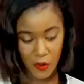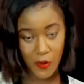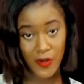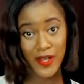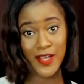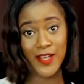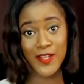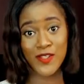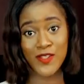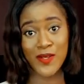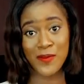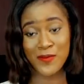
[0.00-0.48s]

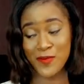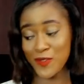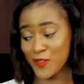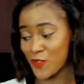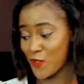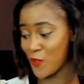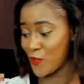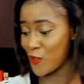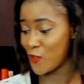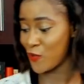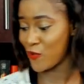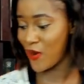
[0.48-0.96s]
Okay, so I'm
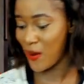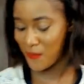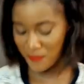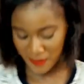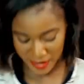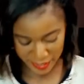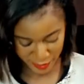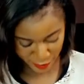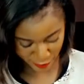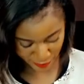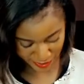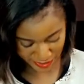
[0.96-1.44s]
just gonna grab
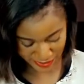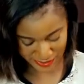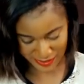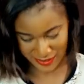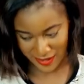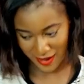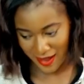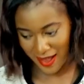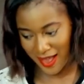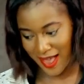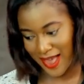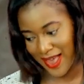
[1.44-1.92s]
my
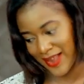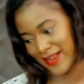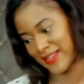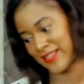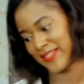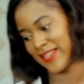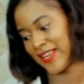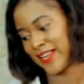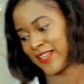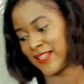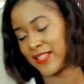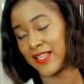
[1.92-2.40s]
grater
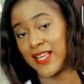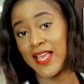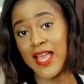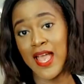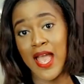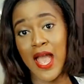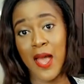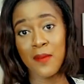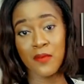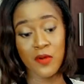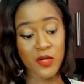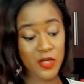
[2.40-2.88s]
and then
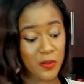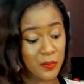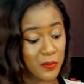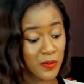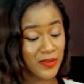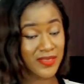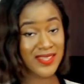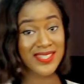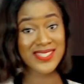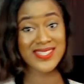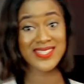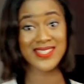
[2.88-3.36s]
I'm gonna
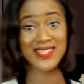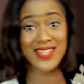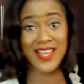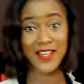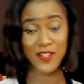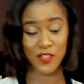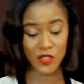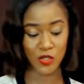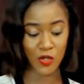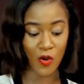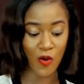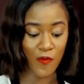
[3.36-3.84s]
put the
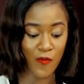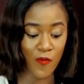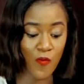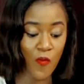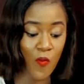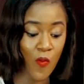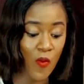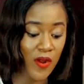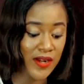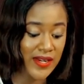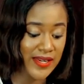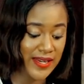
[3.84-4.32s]
zest
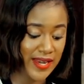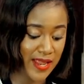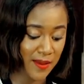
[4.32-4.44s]
of one